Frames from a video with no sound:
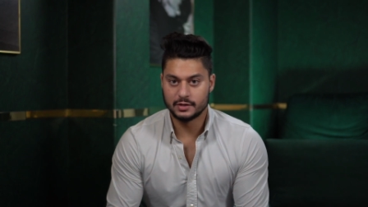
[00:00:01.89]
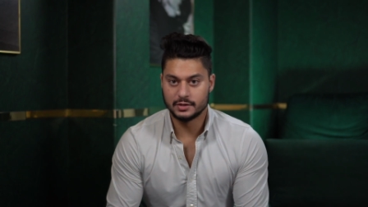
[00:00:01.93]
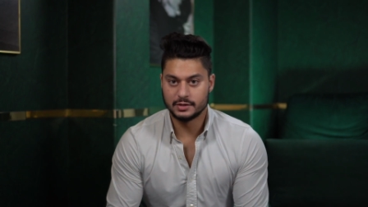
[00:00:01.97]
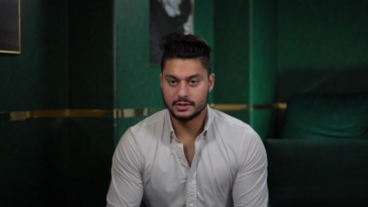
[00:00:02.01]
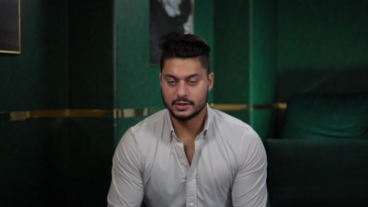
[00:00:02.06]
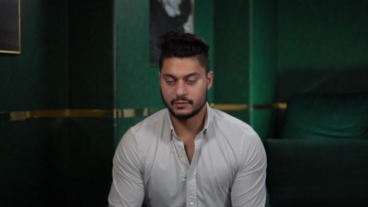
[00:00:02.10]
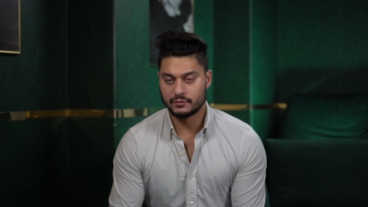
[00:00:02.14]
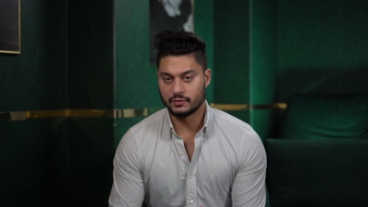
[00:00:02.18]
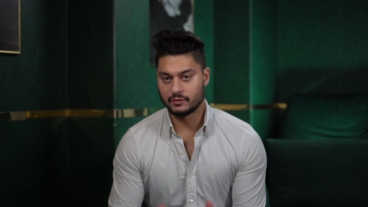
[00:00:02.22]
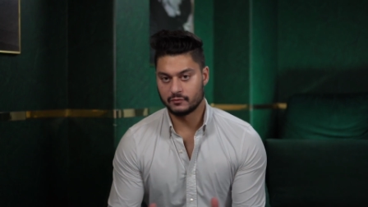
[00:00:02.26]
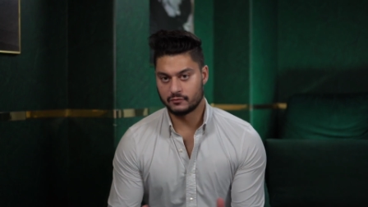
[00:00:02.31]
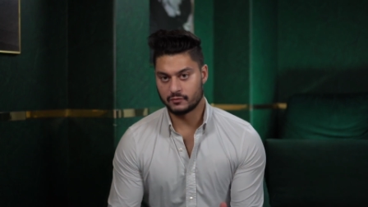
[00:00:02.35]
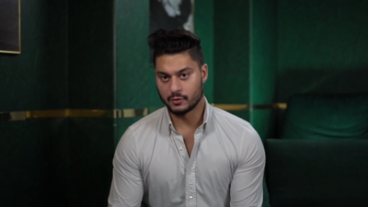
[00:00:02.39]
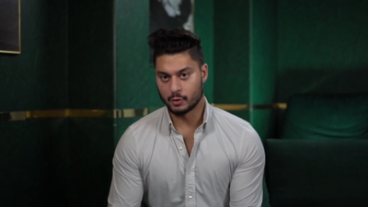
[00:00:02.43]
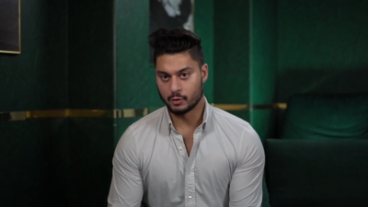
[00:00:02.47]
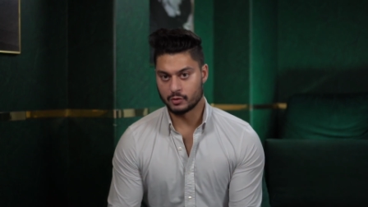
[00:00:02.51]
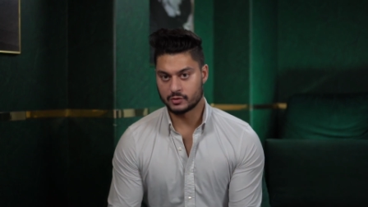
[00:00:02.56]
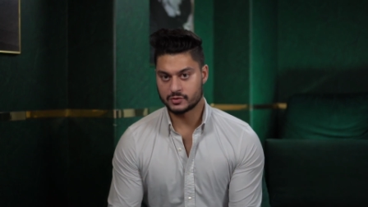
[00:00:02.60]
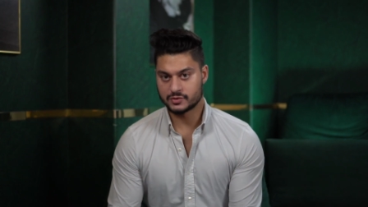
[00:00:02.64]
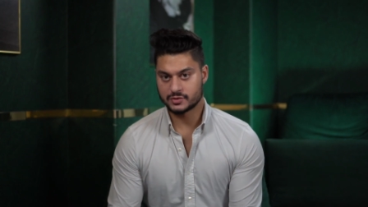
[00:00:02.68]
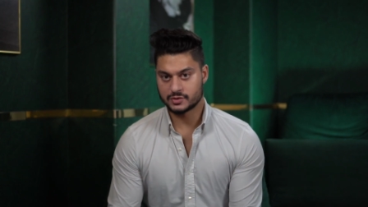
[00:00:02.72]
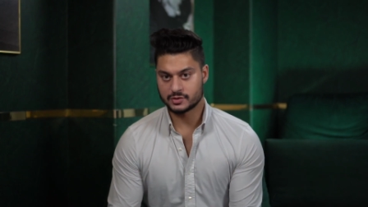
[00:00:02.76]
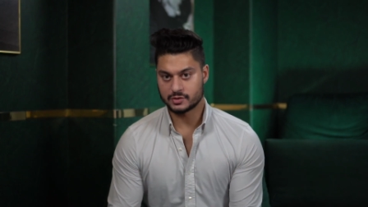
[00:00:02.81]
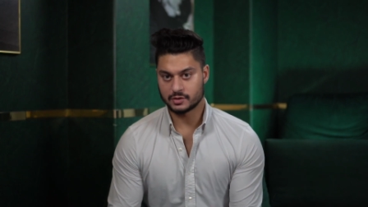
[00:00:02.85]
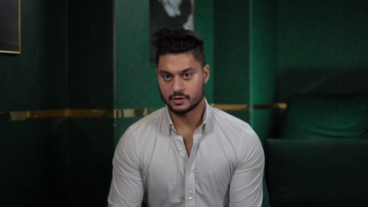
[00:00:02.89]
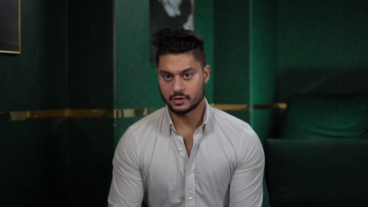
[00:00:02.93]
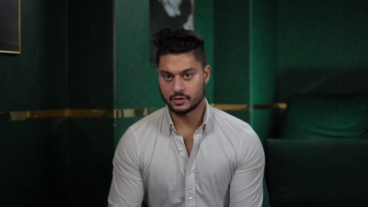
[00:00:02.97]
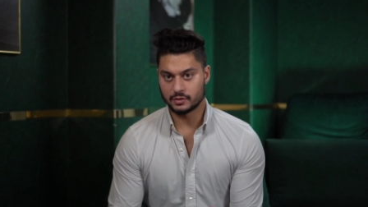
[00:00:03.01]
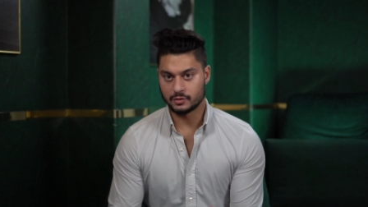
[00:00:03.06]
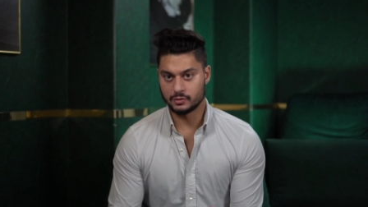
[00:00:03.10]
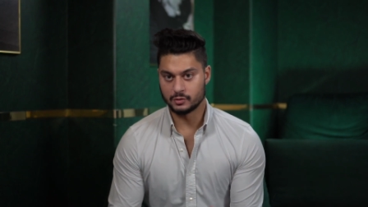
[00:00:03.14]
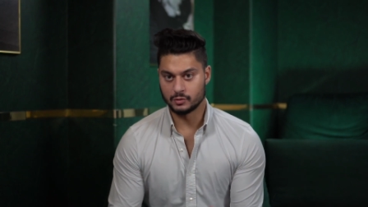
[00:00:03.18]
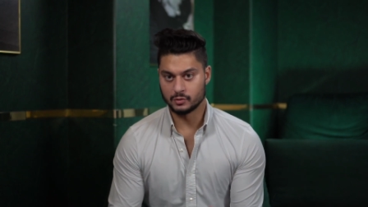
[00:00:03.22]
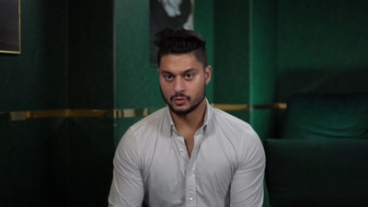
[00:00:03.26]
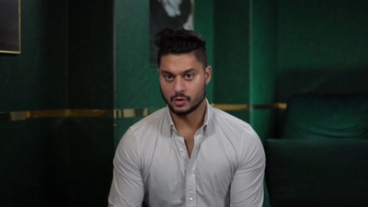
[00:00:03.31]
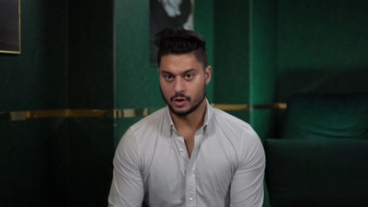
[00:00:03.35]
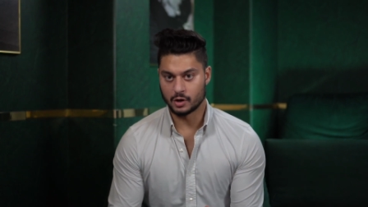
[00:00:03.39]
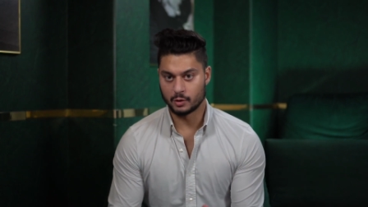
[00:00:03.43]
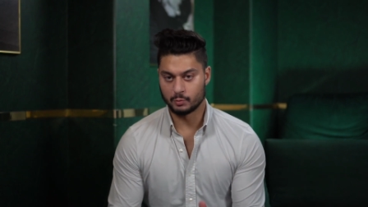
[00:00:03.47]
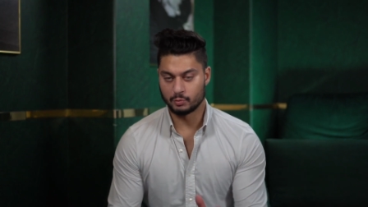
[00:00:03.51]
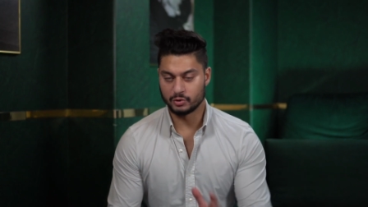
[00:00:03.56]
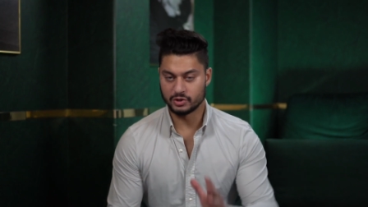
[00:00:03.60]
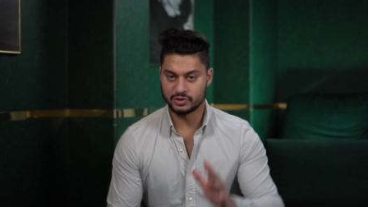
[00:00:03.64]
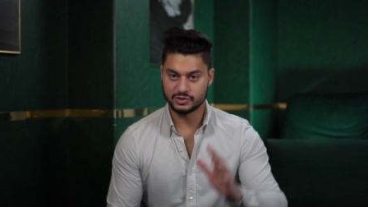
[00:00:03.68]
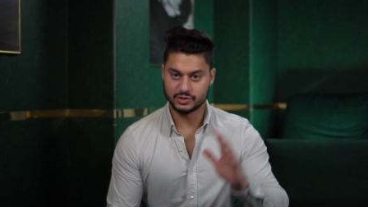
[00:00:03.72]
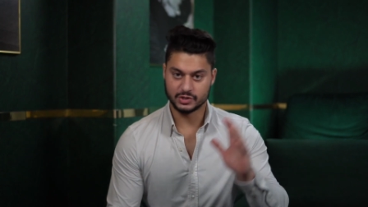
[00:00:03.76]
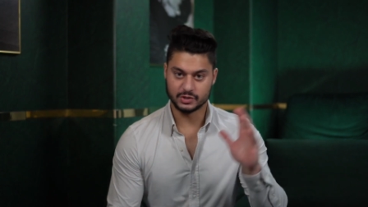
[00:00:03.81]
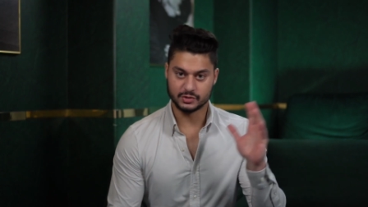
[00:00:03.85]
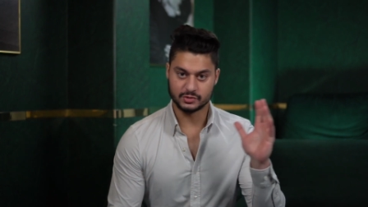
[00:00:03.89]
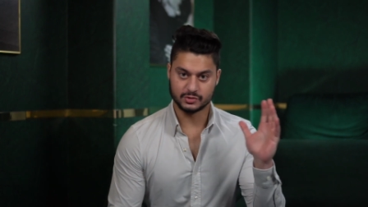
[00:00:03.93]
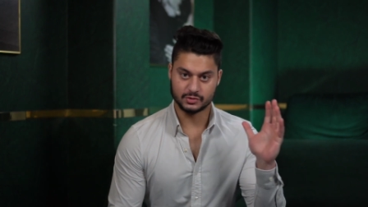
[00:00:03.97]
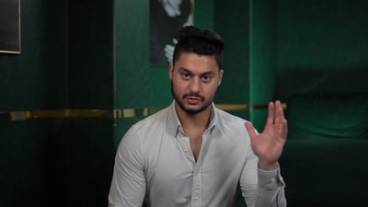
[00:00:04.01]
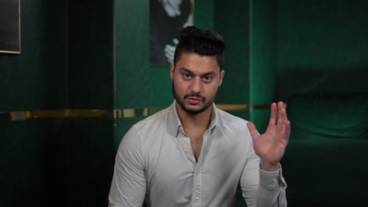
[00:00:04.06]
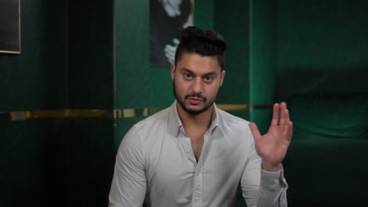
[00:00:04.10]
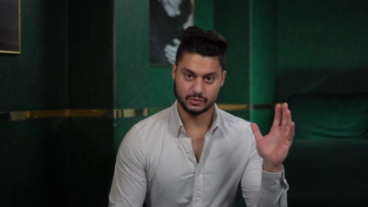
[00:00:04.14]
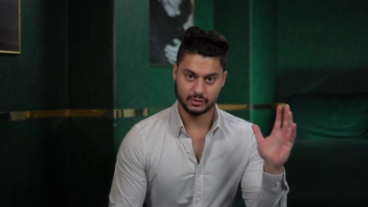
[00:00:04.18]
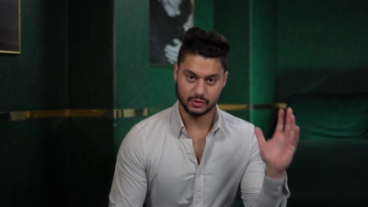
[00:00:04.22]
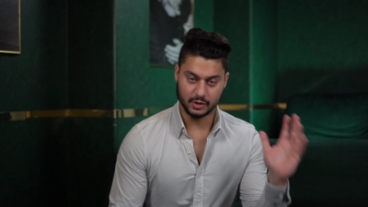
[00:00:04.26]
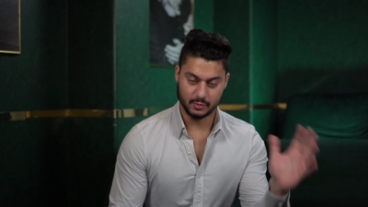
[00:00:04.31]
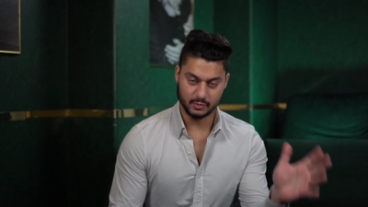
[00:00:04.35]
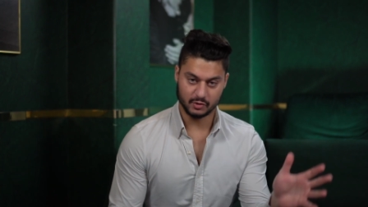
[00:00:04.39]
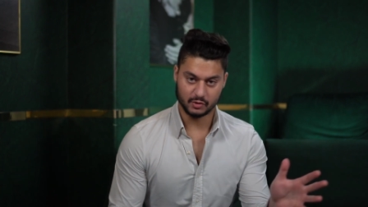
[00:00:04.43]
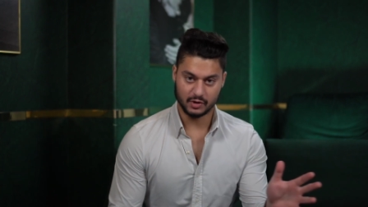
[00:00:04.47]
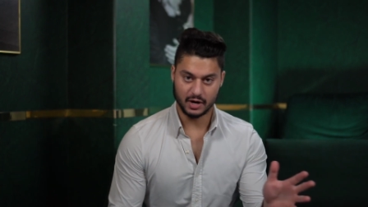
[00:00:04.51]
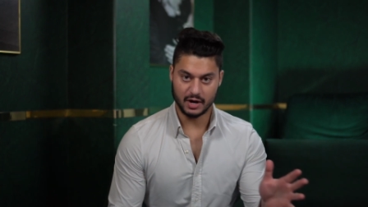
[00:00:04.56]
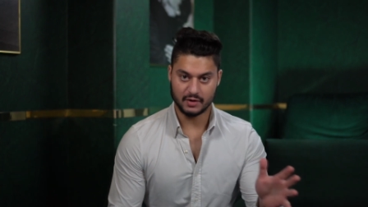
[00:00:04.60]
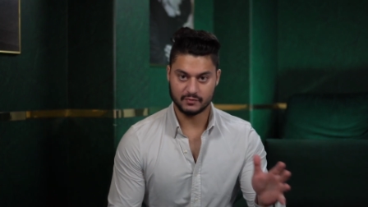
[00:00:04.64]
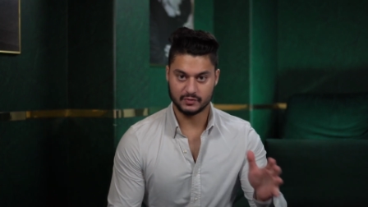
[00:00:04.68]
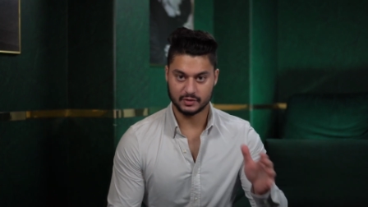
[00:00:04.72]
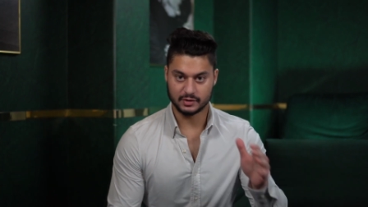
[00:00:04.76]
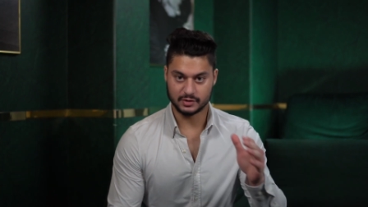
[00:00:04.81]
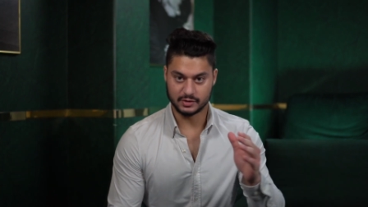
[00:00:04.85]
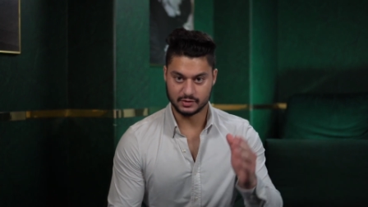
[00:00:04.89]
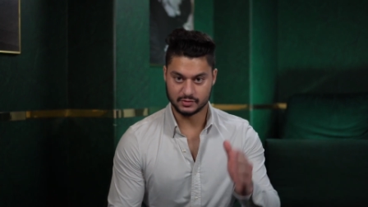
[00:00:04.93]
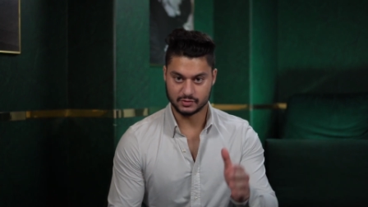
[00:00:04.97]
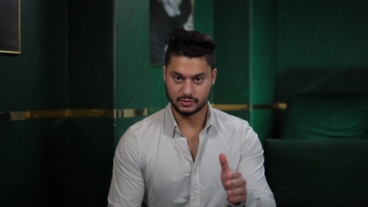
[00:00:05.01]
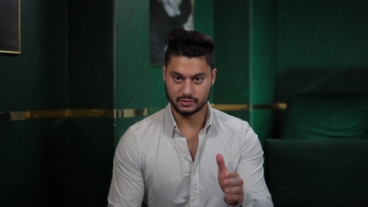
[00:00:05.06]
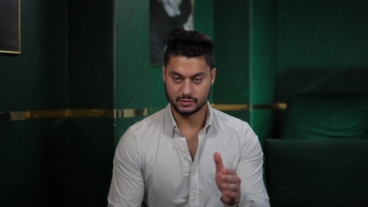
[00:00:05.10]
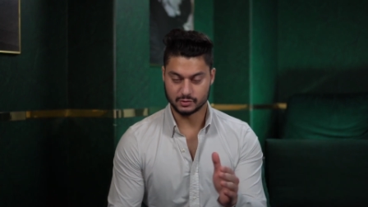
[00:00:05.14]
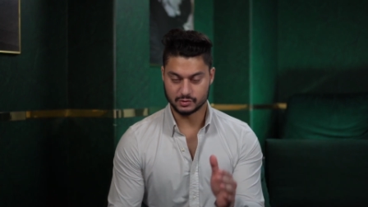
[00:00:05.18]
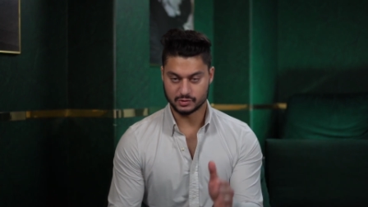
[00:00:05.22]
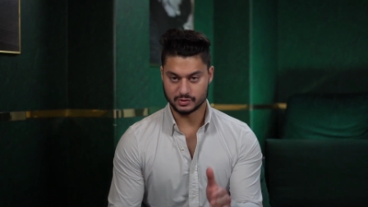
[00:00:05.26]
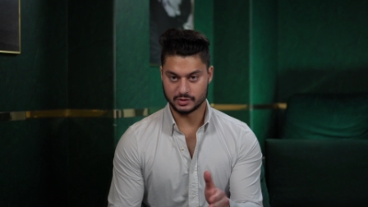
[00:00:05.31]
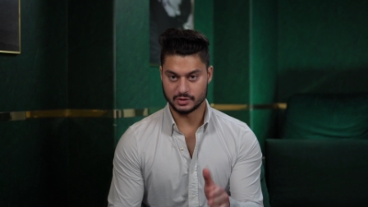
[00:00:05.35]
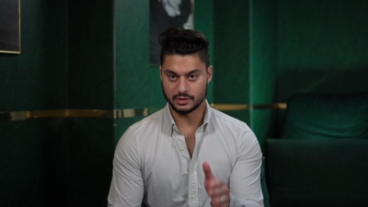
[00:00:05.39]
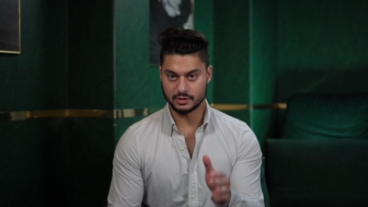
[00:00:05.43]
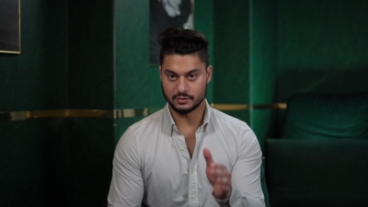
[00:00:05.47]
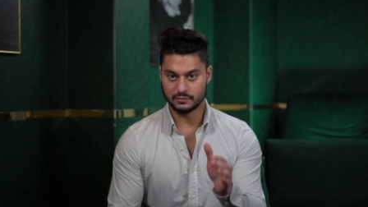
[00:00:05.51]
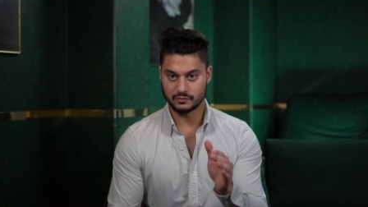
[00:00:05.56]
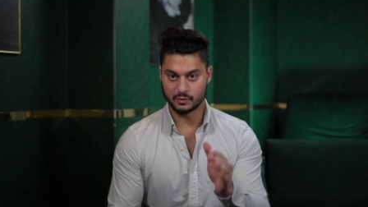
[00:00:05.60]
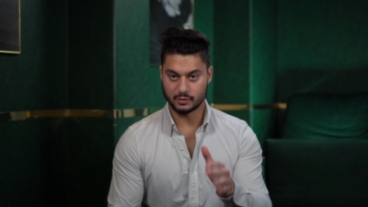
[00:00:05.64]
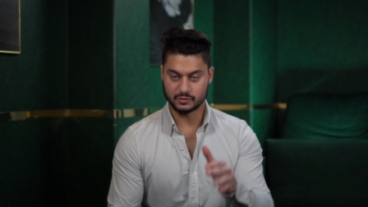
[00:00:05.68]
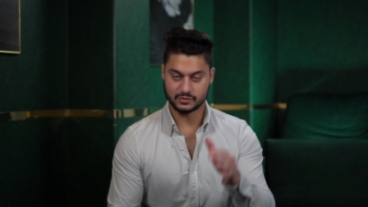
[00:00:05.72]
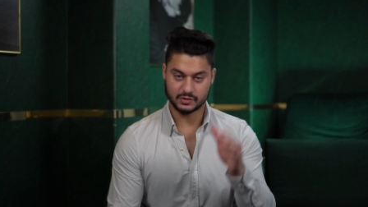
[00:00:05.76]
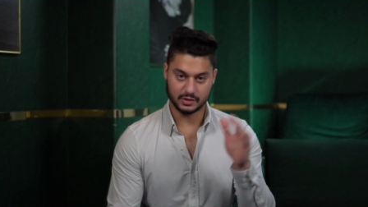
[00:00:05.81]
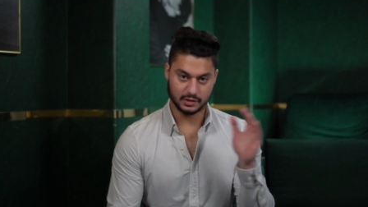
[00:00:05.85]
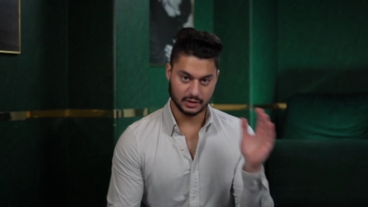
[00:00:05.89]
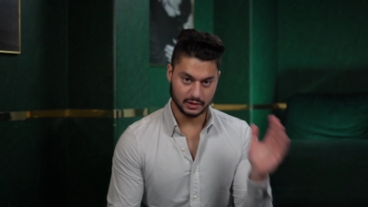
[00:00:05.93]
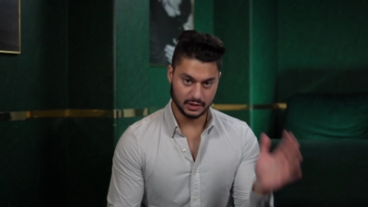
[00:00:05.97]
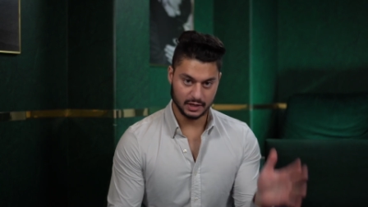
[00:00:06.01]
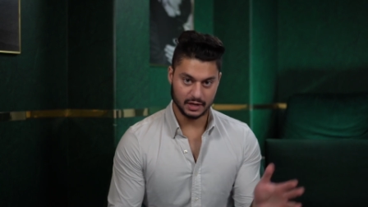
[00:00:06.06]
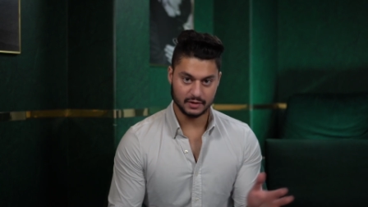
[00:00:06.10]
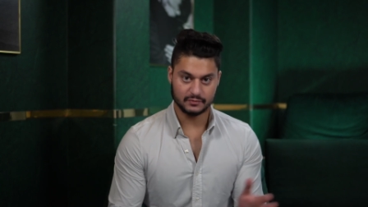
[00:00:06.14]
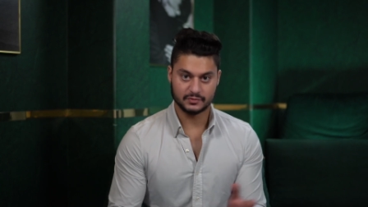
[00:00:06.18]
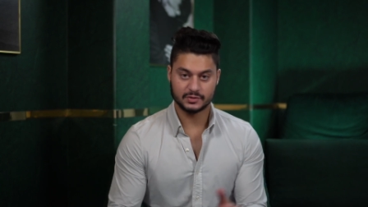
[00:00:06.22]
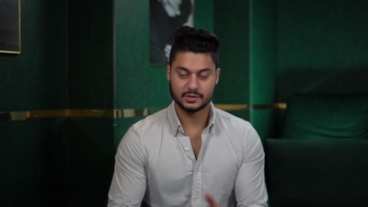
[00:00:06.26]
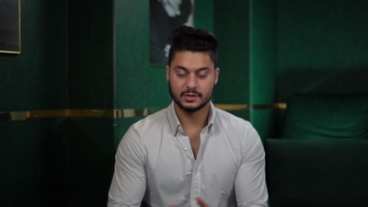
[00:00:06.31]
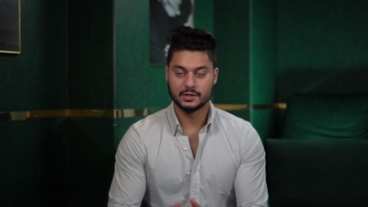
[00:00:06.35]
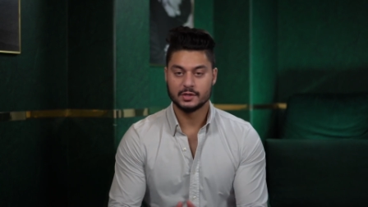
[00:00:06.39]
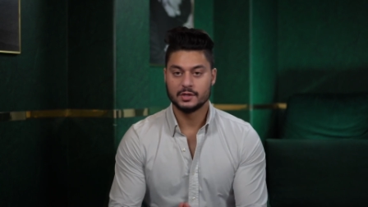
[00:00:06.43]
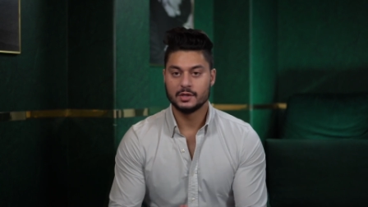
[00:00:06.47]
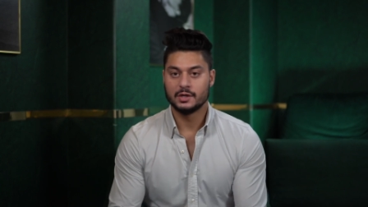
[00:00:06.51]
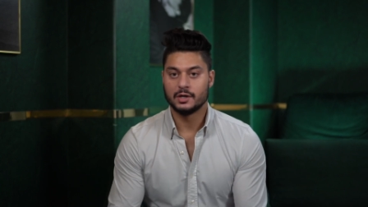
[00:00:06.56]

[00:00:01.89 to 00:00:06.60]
different folks who are preaching to their demographic. These are usually folks on the left,